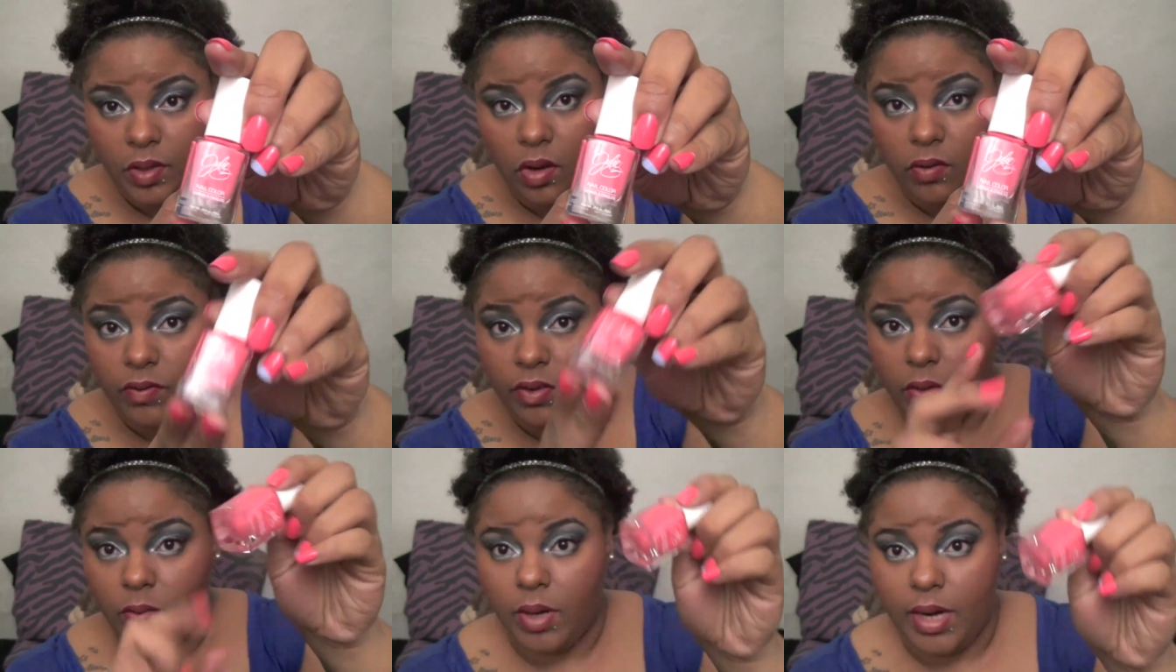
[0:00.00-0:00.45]

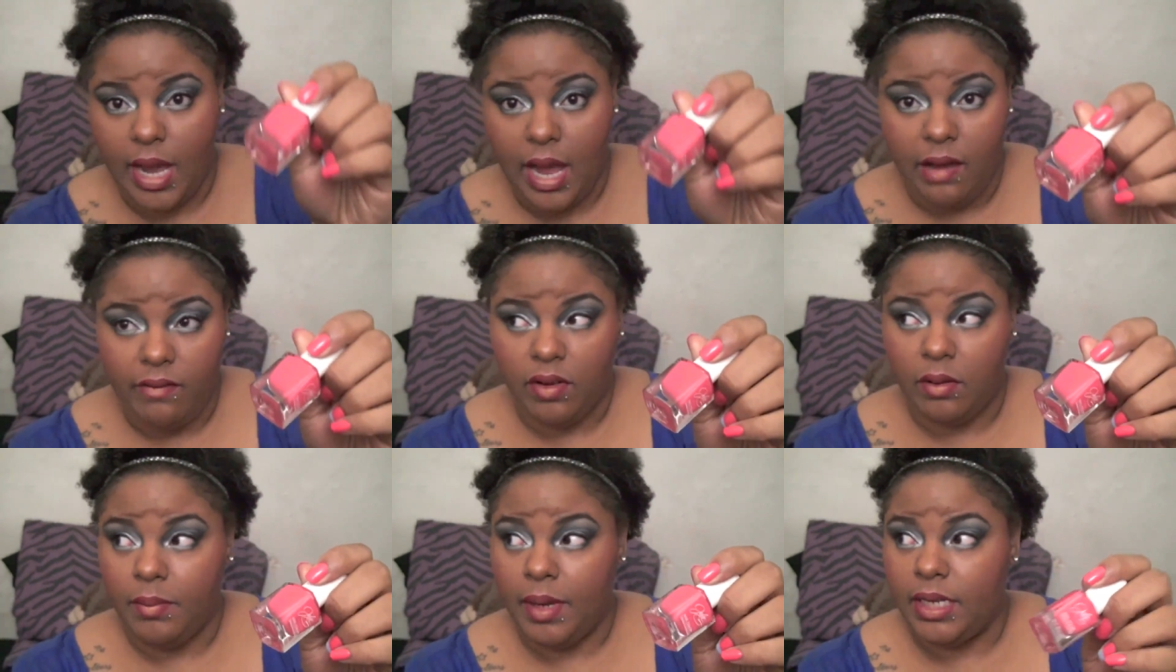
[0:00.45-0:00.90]
over the one I
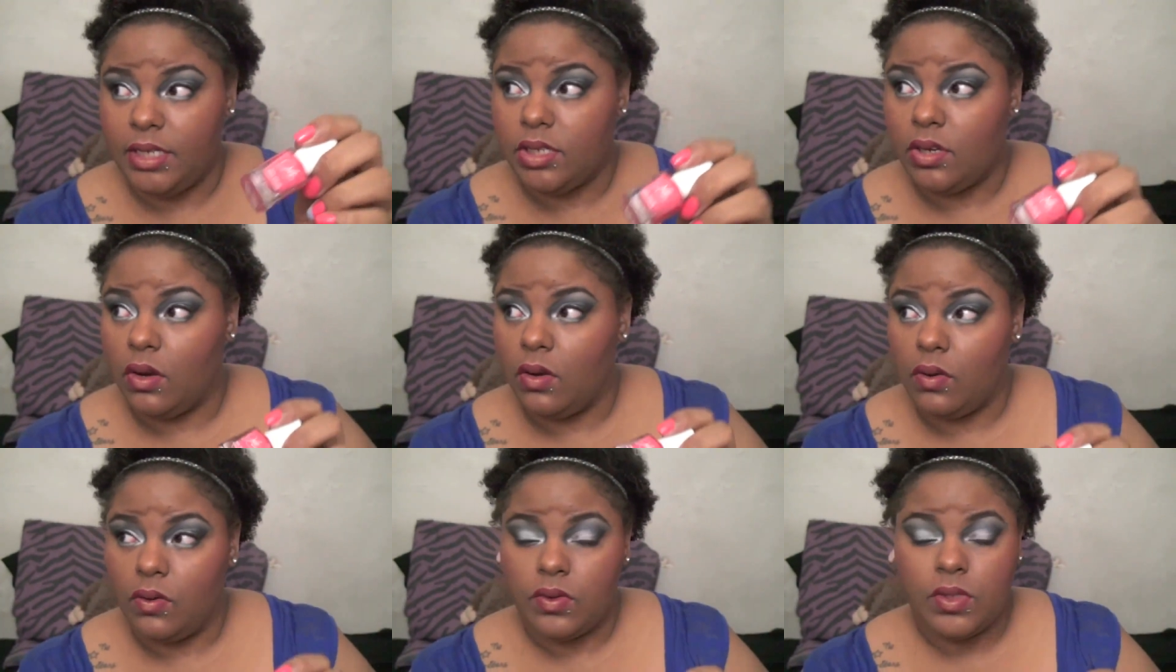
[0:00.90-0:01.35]
have on my
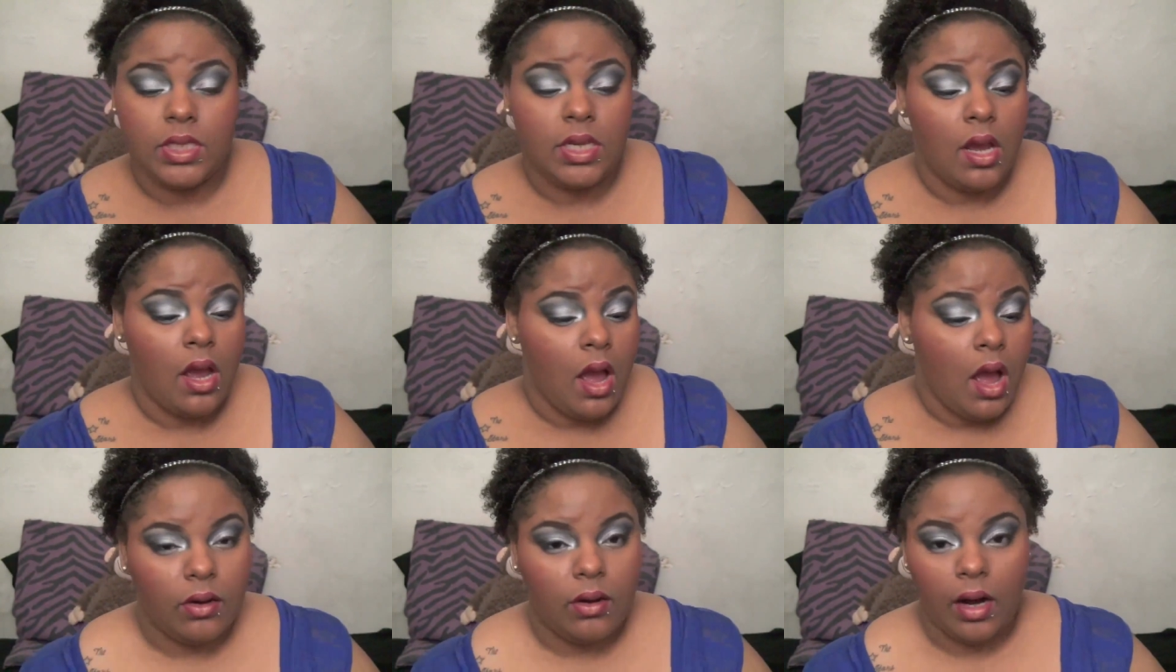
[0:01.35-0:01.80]
toes.
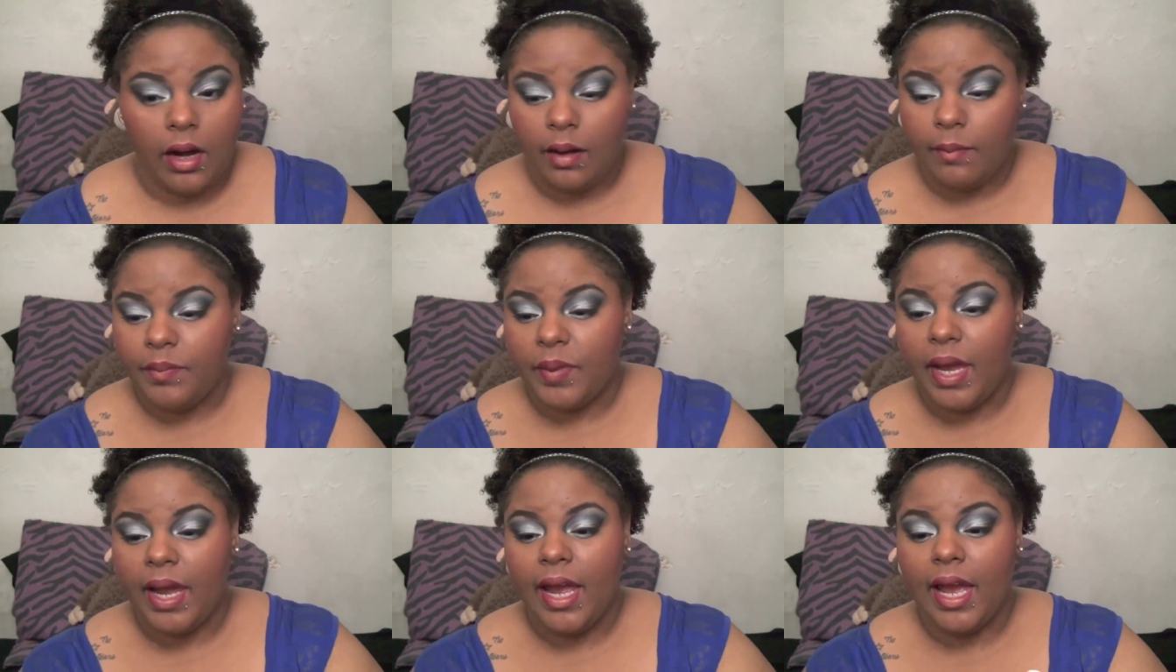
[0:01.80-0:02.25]
So,
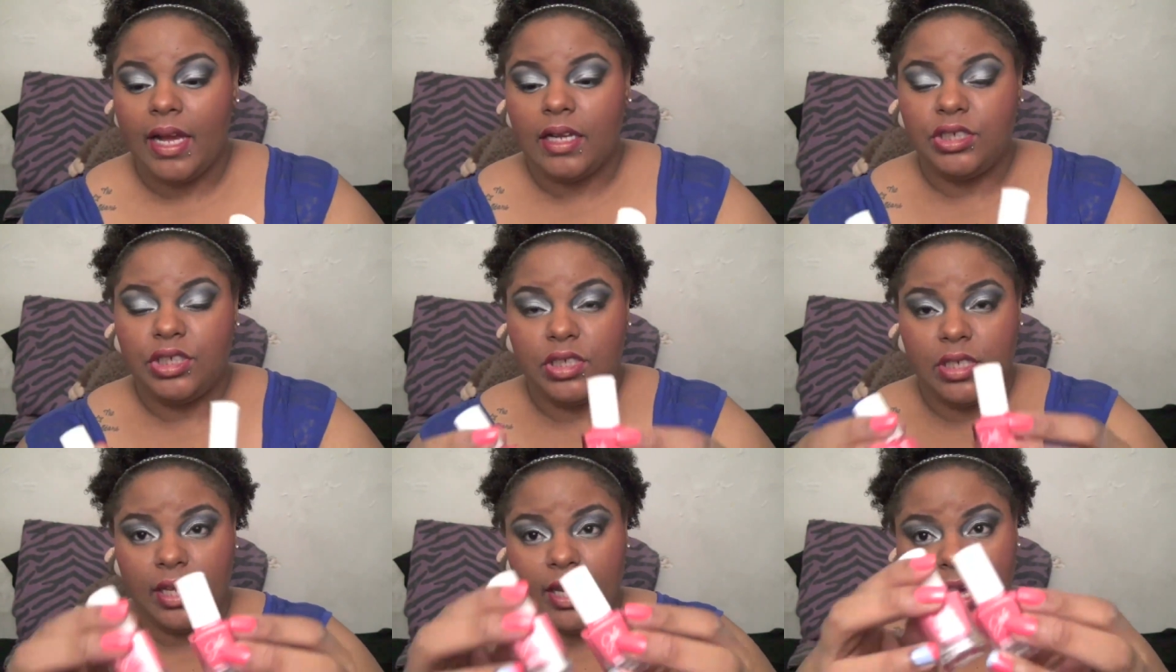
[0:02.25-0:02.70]
um, I
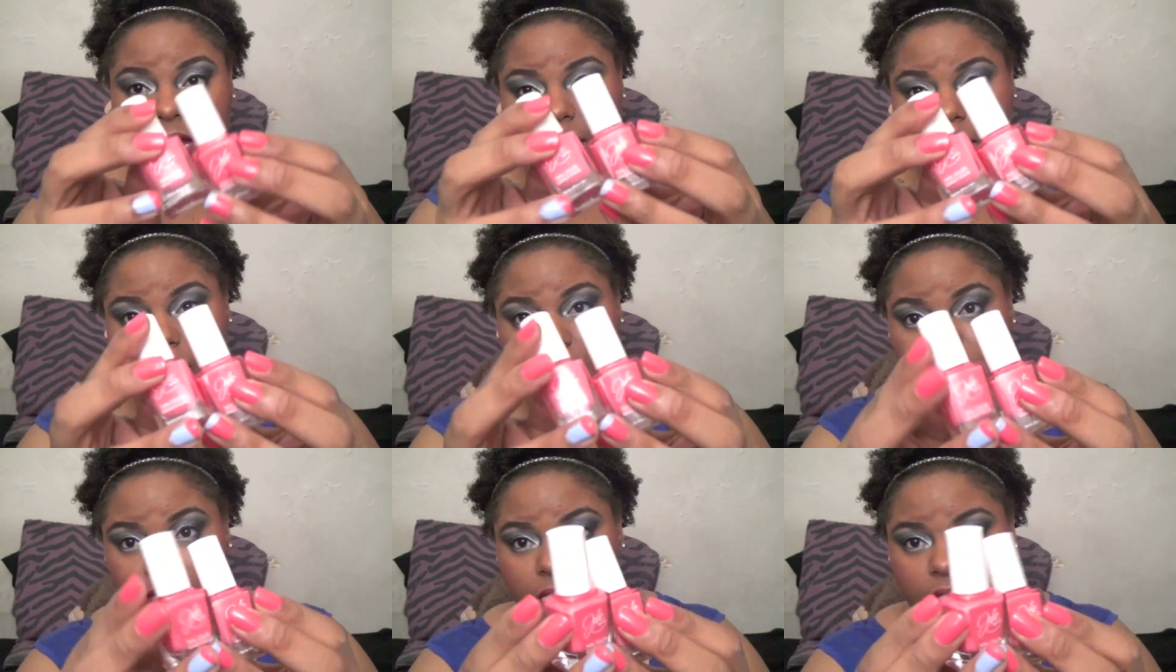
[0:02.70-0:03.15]
actually
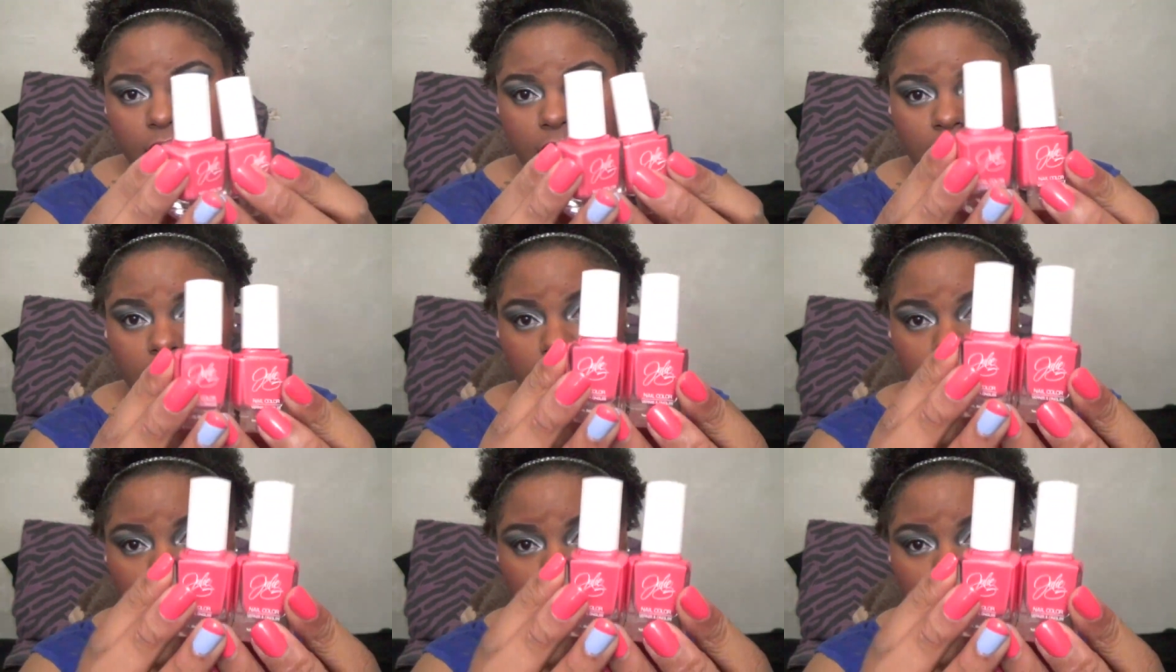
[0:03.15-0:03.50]
have